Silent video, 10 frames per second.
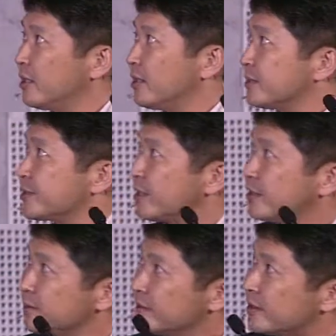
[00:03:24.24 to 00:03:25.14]

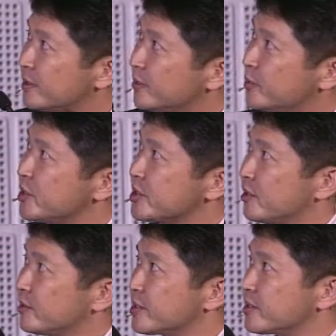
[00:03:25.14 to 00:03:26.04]
Then the B
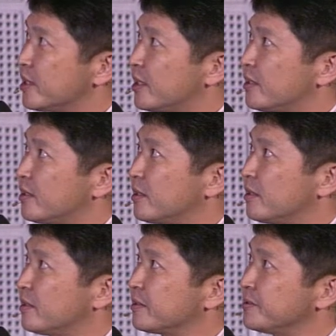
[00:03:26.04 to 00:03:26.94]
cells
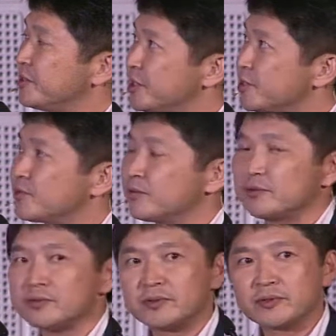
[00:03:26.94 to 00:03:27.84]
need
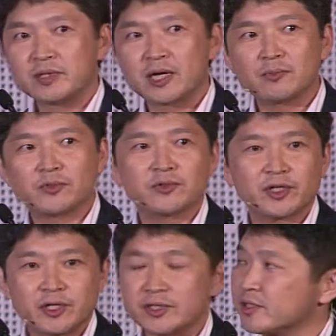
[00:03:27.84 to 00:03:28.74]
to couple
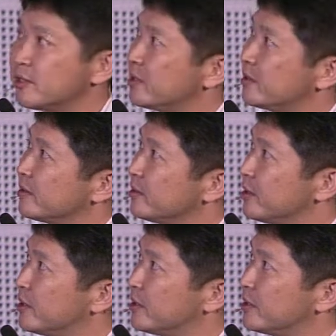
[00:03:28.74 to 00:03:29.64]
days,
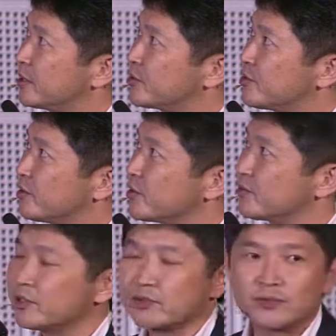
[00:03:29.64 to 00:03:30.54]
actually
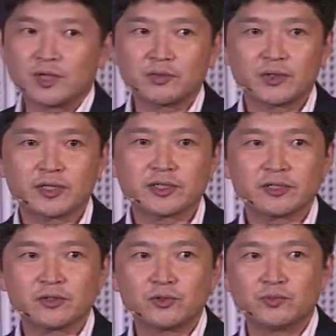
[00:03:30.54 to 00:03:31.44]
3 to 5 days,
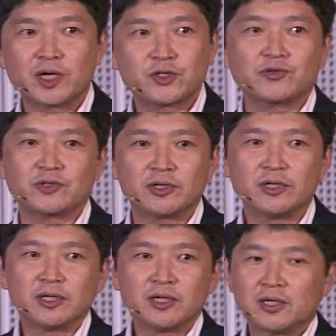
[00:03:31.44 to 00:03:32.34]
to mature,
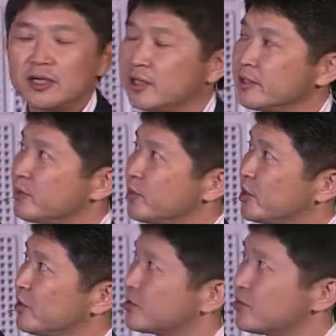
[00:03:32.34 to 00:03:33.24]
and then
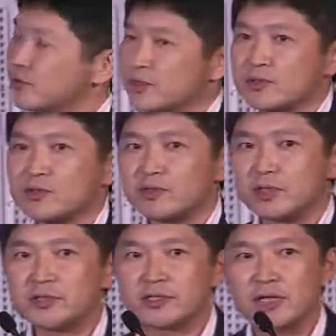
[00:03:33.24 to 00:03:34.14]
begin to
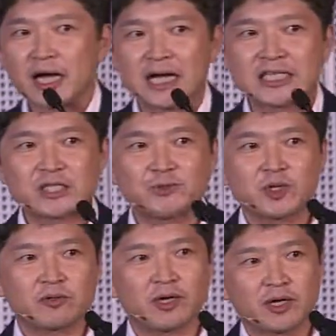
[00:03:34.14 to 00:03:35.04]
create
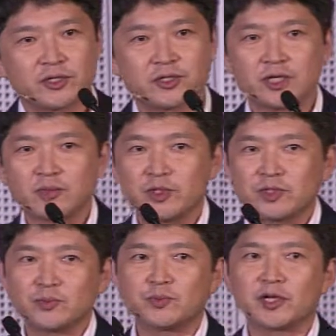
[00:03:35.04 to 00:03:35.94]
anti-PEG IgM
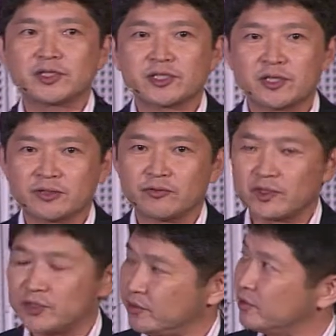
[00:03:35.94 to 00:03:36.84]
into blood
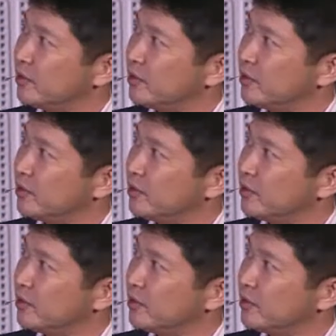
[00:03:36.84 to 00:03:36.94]
circulation.